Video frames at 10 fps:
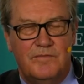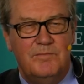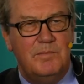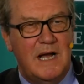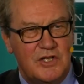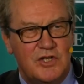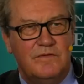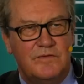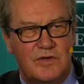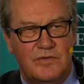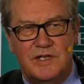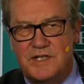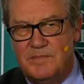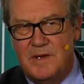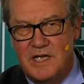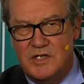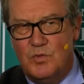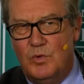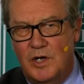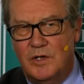much of Theresa
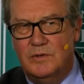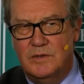May's woe.